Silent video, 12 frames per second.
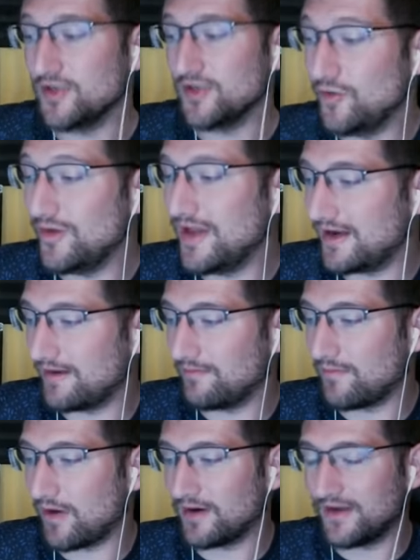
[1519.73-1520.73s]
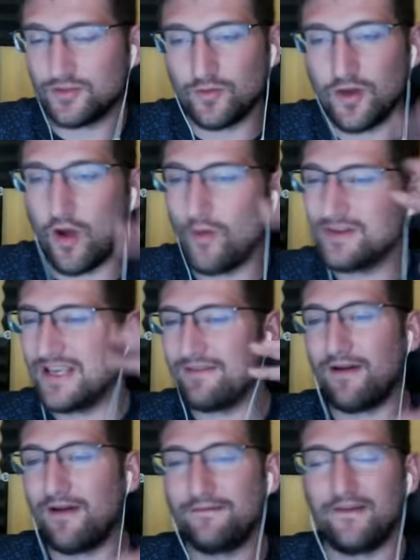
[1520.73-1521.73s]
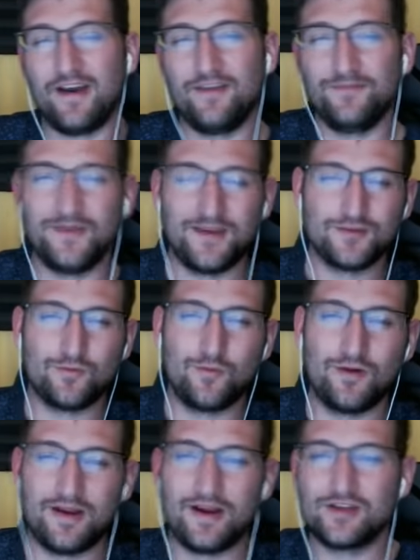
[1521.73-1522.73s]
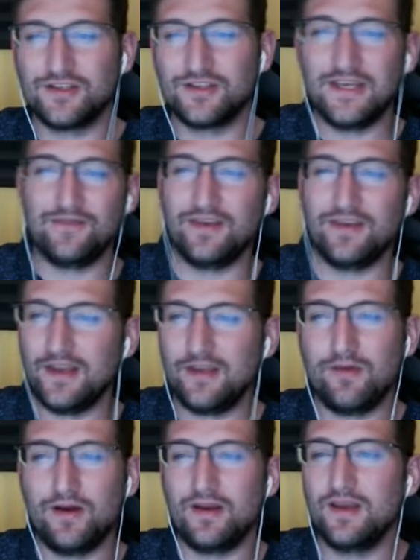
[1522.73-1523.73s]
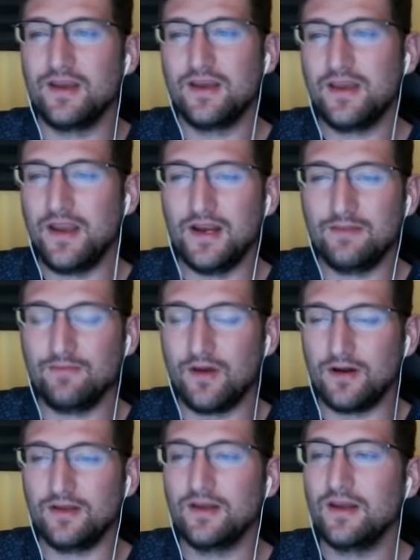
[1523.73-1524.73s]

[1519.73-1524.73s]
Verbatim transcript: You get it, Marcus. We always give out five because we're not actually giving anybody any money